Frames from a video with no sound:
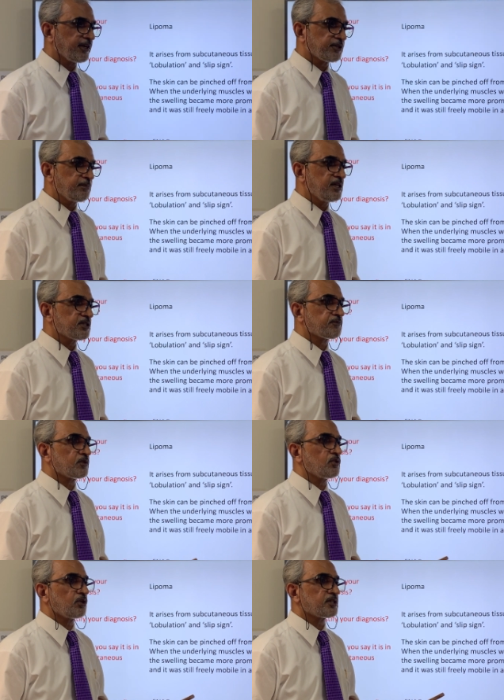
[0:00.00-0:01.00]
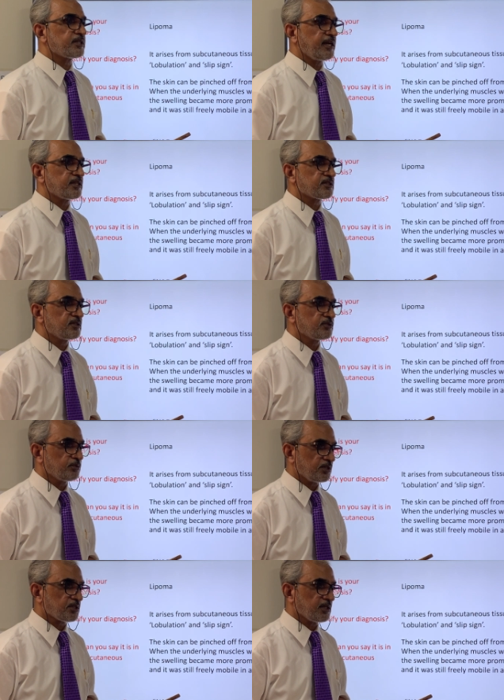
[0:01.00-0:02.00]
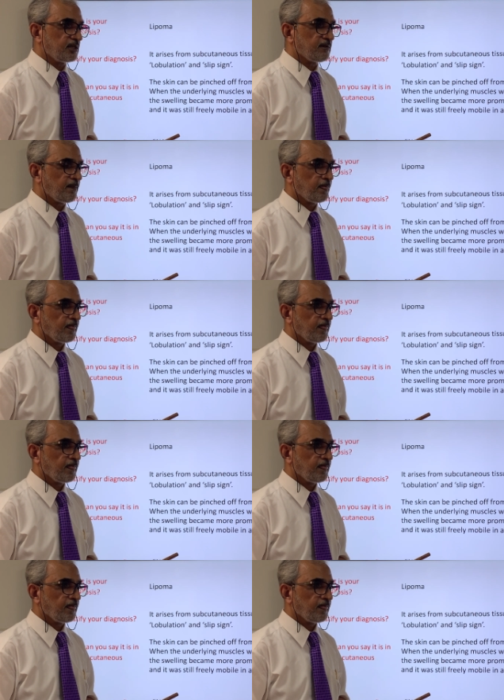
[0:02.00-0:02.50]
It means it was not attached to the skin.